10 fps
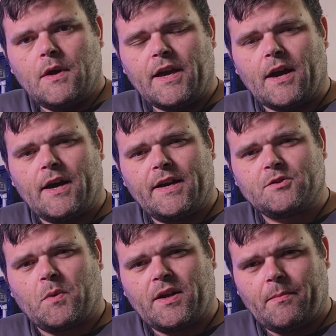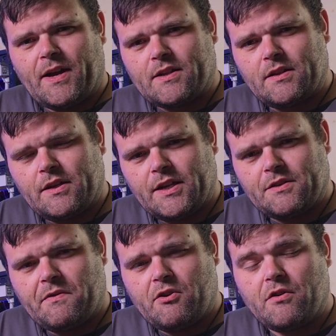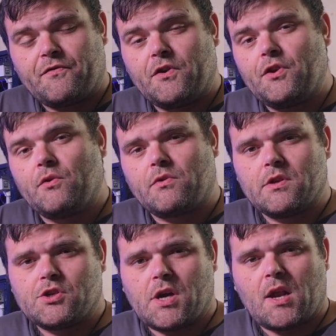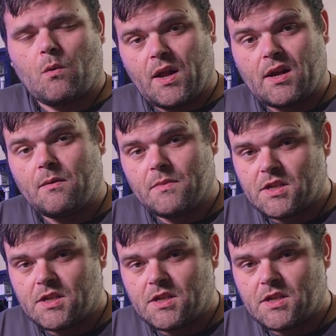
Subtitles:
Hey guys, welcome back to the next video. If you're new to the channel, welcome.